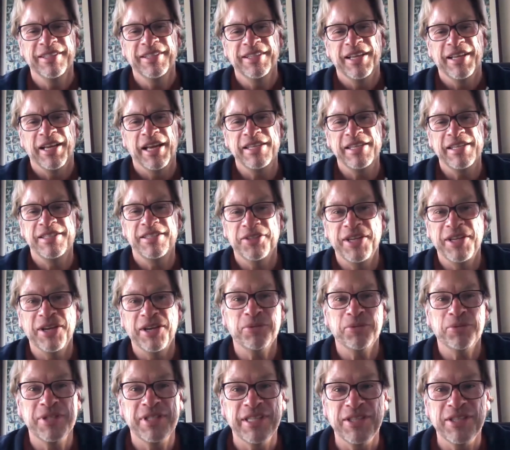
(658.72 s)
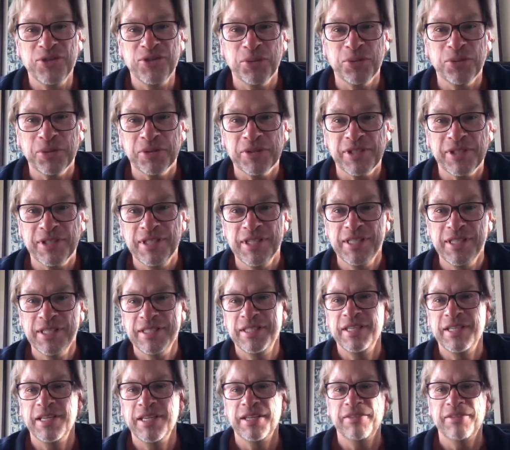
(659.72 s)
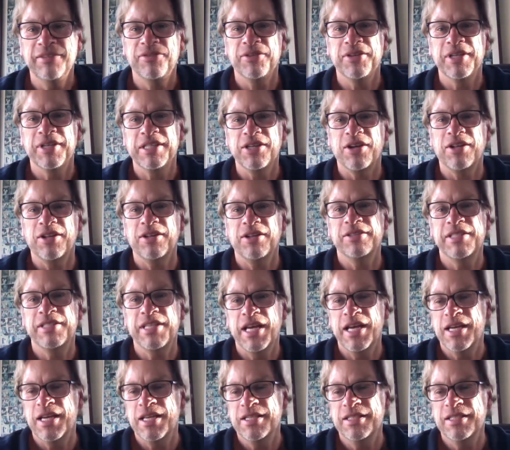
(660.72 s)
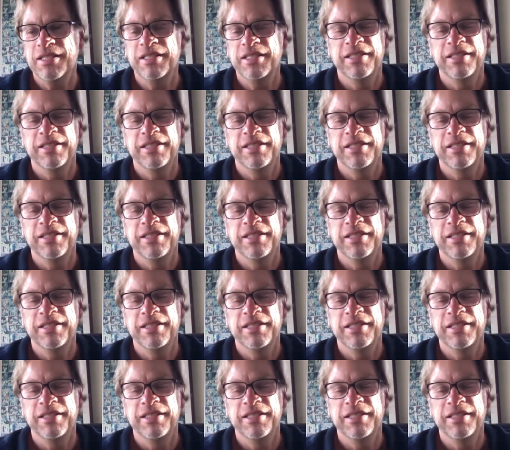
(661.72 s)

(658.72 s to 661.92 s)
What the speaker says: I still get residuals to this day for $1.10.